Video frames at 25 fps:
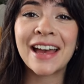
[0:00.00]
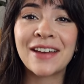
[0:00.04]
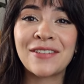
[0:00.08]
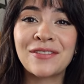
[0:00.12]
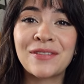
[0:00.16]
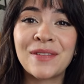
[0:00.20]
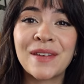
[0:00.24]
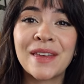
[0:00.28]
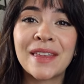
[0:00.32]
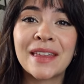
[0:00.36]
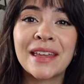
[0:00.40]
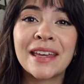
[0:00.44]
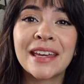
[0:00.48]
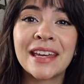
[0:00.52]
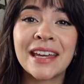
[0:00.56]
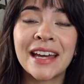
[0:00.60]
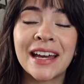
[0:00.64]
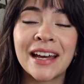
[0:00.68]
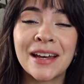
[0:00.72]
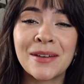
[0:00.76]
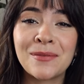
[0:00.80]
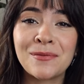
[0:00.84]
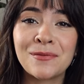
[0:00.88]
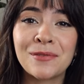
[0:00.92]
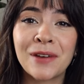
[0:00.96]
I feel like
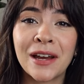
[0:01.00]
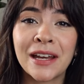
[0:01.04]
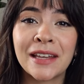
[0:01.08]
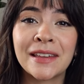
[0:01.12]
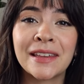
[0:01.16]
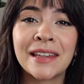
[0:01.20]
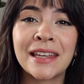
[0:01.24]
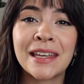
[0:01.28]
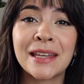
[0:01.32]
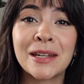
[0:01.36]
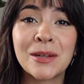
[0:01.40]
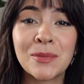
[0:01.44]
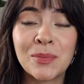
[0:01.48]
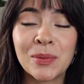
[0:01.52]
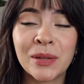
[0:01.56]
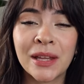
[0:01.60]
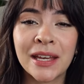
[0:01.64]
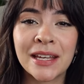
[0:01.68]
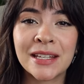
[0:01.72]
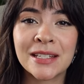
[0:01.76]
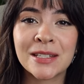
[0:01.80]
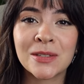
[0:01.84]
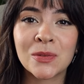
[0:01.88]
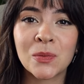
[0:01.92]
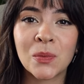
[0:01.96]
I'm finally in a
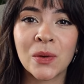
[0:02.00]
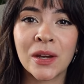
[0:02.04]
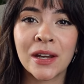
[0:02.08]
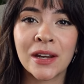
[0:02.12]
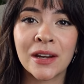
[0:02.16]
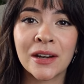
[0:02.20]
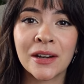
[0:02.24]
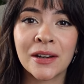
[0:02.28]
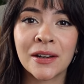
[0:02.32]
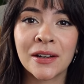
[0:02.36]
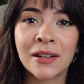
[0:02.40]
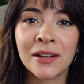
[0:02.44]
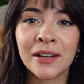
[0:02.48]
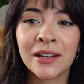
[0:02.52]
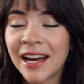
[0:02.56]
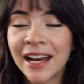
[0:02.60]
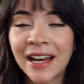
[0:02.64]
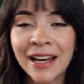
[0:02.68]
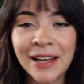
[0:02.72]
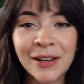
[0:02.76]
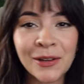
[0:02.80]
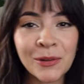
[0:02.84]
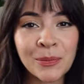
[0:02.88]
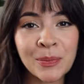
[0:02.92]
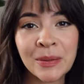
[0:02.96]
place where
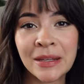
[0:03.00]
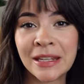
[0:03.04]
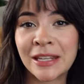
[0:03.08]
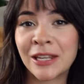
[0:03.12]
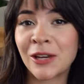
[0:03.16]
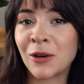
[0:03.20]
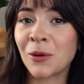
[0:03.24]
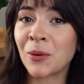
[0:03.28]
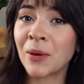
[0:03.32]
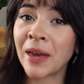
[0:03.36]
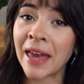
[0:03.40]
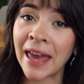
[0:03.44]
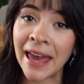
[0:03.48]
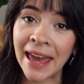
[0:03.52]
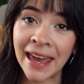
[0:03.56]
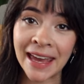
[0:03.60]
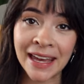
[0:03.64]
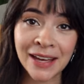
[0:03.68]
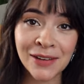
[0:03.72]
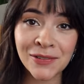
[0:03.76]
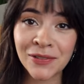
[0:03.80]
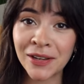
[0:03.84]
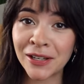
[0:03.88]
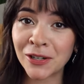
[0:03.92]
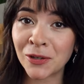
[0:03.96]
I'll be
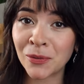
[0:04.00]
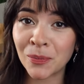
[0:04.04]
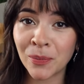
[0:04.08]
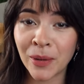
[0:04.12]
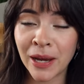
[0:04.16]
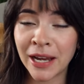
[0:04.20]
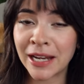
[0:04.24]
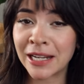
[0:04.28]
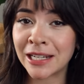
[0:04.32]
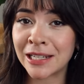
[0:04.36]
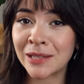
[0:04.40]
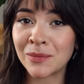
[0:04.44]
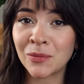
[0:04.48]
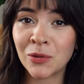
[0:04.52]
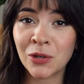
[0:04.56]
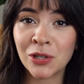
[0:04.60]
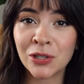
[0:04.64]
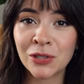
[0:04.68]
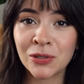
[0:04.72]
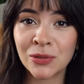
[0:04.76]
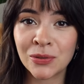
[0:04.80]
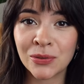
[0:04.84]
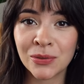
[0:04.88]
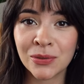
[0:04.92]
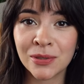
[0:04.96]
okay if I don't buy any more
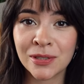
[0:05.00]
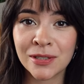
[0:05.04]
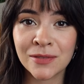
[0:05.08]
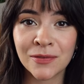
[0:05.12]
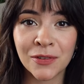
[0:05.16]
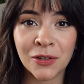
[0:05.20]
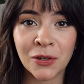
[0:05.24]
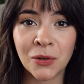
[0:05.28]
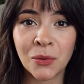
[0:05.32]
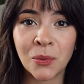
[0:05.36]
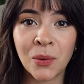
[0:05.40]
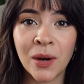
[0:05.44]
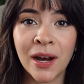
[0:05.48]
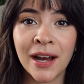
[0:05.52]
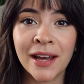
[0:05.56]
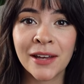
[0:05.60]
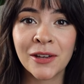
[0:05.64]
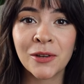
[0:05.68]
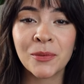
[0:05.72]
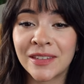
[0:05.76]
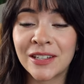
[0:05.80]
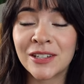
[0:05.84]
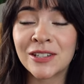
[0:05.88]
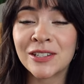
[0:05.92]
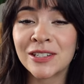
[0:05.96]
tools for a
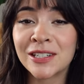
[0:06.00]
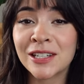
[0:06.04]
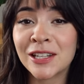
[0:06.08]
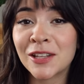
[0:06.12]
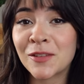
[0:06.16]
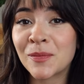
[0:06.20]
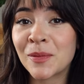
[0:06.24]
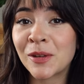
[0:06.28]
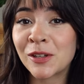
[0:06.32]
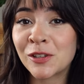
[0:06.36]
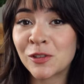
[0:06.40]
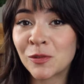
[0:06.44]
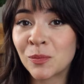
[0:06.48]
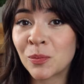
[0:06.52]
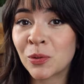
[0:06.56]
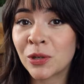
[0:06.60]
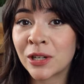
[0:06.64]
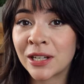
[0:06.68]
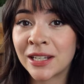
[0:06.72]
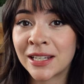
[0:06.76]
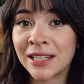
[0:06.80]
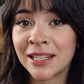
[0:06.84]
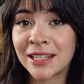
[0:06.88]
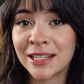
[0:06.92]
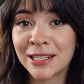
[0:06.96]
while. There's still a bunch of
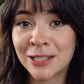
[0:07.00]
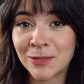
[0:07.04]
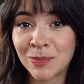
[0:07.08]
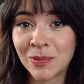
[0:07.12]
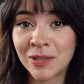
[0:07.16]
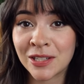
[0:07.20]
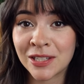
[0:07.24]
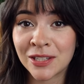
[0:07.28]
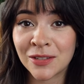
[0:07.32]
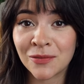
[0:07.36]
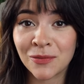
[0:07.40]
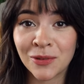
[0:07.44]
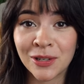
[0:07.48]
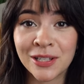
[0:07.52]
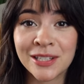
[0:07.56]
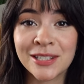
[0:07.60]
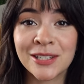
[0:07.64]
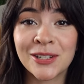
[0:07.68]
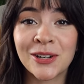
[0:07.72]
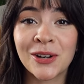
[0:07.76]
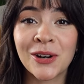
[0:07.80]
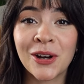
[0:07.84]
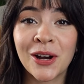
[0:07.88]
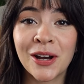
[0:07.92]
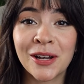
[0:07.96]
pretty expensive ones
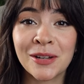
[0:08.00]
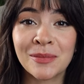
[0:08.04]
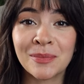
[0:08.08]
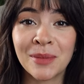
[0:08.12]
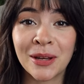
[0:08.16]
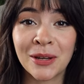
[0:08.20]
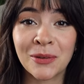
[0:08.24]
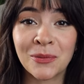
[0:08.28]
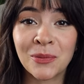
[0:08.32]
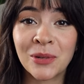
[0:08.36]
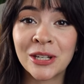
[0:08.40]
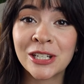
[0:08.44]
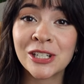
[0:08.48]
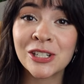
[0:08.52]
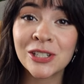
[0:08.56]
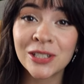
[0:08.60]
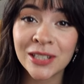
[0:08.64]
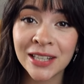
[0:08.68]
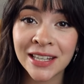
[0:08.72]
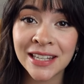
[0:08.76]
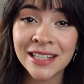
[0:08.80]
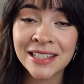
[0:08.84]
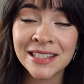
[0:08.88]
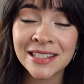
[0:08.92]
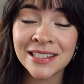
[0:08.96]
that are on my wish
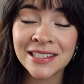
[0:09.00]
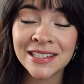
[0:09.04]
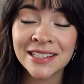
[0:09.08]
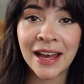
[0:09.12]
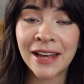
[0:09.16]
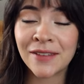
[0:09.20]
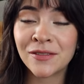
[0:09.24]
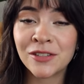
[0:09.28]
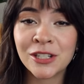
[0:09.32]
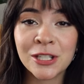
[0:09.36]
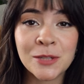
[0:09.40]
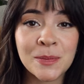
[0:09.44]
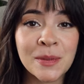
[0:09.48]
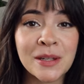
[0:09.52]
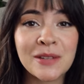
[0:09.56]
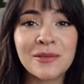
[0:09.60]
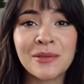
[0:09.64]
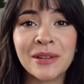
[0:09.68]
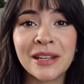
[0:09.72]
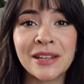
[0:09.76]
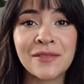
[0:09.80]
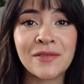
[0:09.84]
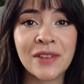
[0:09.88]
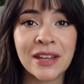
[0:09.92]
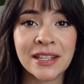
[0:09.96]
list. I've just been
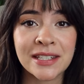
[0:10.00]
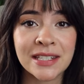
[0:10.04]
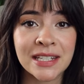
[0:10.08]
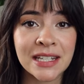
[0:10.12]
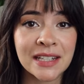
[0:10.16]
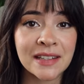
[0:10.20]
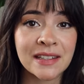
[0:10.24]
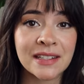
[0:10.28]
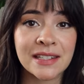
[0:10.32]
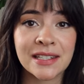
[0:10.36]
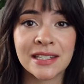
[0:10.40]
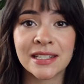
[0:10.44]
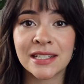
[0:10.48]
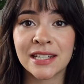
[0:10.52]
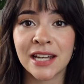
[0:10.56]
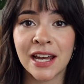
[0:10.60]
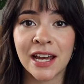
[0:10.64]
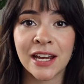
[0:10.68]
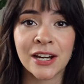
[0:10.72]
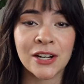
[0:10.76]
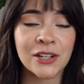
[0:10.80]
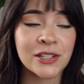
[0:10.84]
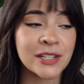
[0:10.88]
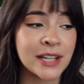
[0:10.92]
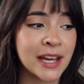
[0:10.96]
reinvesting this
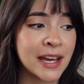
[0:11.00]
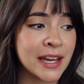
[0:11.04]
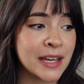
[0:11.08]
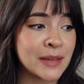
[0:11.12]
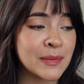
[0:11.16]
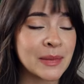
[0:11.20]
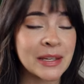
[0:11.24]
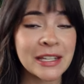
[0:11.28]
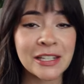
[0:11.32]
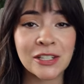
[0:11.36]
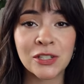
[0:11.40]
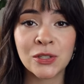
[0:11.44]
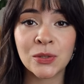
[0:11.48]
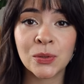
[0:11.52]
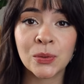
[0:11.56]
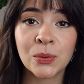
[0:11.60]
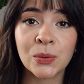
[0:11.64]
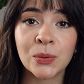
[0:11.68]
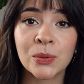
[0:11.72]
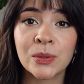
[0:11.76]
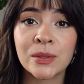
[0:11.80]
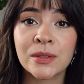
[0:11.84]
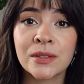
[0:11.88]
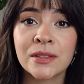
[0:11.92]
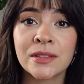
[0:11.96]
entire time in
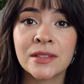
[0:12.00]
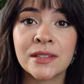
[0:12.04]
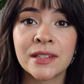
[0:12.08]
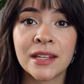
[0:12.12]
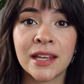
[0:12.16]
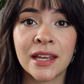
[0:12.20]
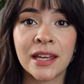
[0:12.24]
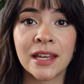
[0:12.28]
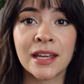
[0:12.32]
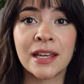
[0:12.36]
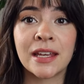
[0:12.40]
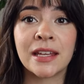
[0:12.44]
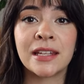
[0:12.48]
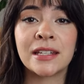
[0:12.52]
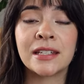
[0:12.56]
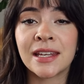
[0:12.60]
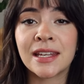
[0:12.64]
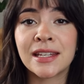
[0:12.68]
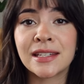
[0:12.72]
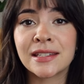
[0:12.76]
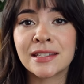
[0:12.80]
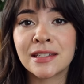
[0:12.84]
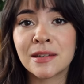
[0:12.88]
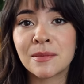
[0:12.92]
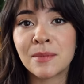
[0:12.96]
tools and
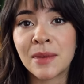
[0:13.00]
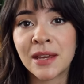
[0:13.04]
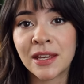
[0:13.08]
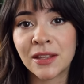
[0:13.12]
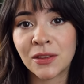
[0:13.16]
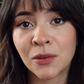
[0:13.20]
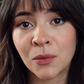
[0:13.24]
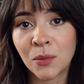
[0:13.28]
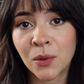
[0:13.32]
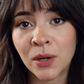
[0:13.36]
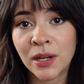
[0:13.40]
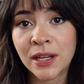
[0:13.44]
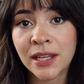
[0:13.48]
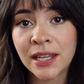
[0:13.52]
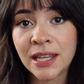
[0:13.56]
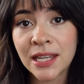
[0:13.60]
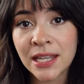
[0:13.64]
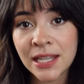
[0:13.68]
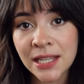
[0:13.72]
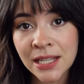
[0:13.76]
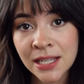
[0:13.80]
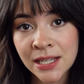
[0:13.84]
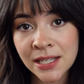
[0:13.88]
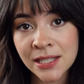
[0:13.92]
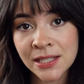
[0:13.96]
things to make the work
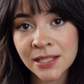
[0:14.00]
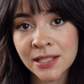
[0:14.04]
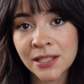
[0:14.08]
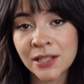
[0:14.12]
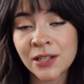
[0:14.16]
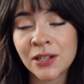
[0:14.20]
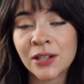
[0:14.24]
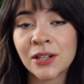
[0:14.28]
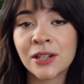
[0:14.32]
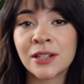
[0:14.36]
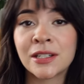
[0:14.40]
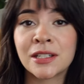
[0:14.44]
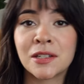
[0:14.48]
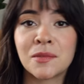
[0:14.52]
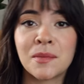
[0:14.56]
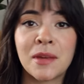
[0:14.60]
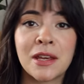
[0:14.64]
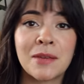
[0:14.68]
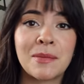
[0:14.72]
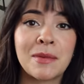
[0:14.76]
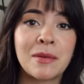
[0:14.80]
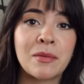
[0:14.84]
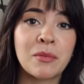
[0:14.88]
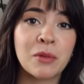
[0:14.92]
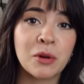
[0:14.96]
easier, to
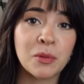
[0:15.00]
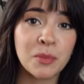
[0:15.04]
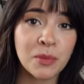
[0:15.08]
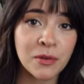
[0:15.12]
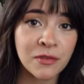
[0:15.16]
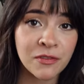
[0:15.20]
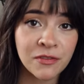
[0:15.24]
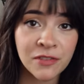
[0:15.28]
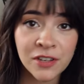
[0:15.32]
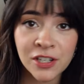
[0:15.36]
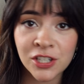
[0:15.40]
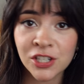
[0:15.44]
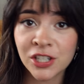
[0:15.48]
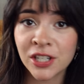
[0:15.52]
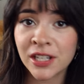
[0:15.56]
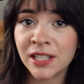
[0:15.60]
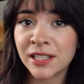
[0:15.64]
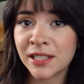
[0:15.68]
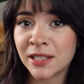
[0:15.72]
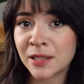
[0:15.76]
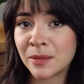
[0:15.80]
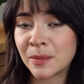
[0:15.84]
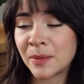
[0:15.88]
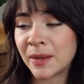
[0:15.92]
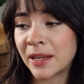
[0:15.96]
make me more
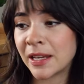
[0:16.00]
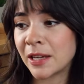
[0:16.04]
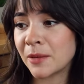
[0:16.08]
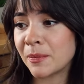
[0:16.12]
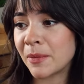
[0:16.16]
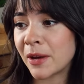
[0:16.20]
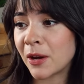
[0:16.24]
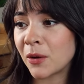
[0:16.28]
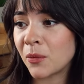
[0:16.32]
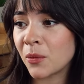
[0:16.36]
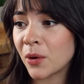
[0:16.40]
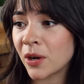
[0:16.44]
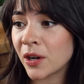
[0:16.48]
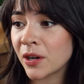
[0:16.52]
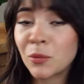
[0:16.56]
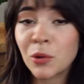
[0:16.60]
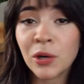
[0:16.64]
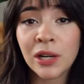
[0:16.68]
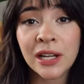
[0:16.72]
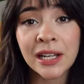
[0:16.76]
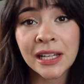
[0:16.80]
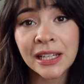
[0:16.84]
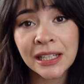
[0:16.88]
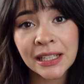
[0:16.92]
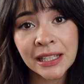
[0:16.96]
proficient, to make my work
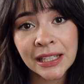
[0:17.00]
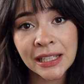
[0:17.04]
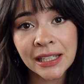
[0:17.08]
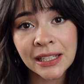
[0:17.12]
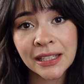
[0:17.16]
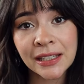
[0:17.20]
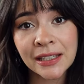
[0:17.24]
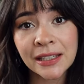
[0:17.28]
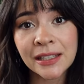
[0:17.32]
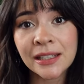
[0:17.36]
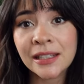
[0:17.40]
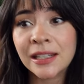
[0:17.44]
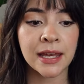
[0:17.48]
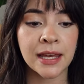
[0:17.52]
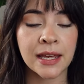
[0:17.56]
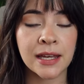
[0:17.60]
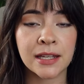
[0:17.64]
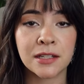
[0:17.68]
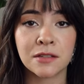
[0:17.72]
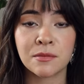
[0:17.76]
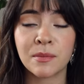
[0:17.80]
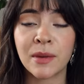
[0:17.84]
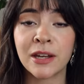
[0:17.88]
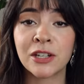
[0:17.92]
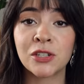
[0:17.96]
more clean.
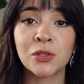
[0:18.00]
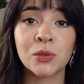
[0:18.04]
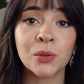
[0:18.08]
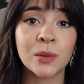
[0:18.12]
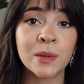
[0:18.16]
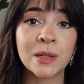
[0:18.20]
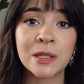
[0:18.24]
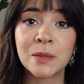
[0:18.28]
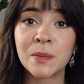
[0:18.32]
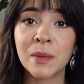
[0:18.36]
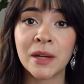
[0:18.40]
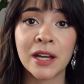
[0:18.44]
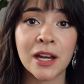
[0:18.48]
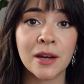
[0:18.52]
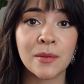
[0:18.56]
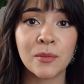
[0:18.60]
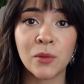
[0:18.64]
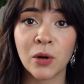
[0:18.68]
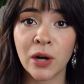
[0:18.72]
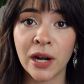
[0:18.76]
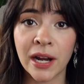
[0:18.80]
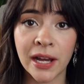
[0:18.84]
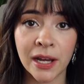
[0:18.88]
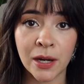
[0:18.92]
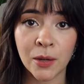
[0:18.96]
And my jewelry's become
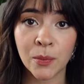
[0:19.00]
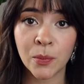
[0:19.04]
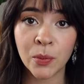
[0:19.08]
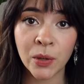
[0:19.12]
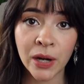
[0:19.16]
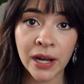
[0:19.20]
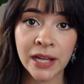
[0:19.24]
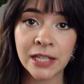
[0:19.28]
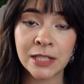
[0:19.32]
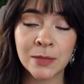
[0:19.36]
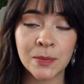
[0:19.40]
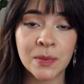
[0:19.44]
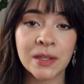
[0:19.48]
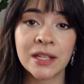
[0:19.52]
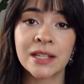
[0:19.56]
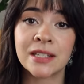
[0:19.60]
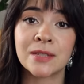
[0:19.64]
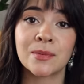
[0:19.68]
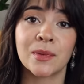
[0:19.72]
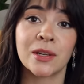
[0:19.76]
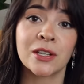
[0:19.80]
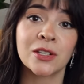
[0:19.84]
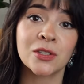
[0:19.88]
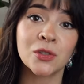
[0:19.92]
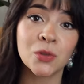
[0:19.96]
more higher priced
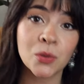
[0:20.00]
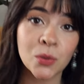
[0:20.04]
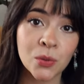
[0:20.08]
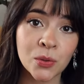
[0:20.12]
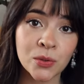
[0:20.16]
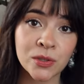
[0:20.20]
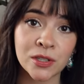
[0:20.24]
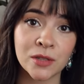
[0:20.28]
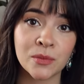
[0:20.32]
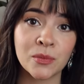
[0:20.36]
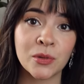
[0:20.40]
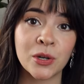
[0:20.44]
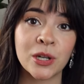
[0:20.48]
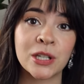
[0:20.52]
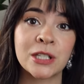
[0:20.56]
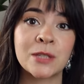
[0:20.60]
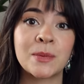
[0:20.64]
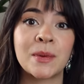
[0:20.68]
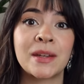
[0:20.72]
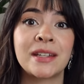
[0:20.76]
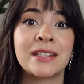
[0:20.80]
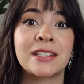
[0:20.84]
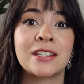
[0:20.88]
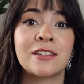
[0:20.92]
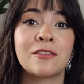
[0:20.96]
because my tools are more
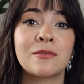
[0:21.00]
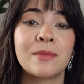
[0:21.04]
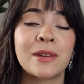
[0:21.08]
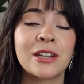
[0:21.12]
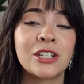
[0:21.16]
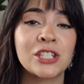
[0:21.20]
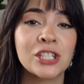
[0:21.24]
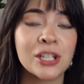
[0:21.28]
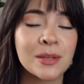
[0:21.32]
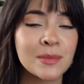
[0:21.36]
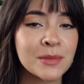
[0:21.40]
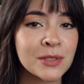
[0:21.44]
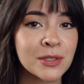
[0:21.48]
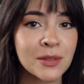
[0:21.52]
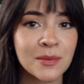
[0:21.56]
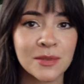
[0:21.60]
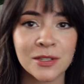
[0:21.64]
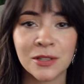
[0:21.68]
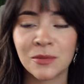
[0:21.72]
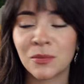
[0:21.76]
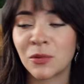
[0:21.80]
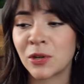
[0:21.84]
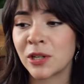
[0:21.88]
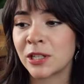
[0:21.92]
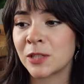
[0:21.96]
expensive, my
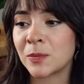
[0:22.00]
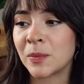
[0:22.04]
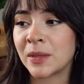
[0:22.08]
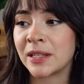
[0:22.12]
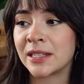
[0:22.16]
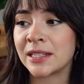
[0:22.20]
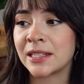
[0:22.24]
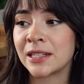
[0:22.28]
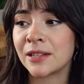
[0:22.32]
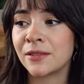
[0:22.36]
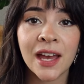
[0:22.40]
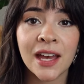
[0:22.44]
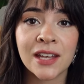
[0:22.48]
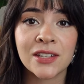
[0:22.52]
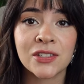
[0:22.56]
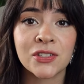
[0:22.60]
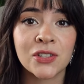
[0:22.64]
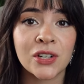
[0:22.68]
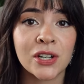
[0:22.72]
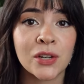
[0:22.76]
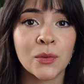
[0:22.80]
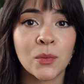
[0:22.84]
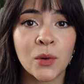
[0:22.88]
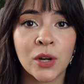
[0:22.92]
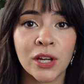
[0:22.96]
gemstones are more expensive. I
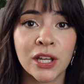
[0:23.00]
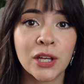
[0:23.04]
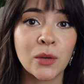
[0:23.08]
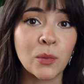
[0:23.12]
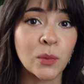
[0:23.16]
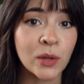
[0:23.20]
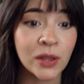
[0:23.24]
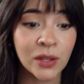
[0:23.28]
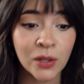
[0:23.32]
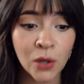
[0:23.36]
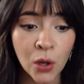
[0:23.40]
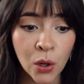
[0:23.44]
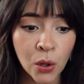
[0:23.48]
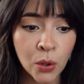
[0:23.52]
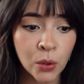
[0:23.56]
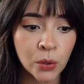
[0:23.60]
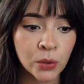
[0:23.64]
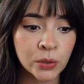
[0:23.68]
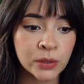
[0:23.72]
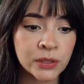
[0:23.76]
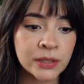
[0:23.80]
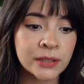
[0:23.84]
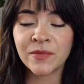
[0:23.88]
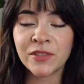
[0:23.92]
started working with gold.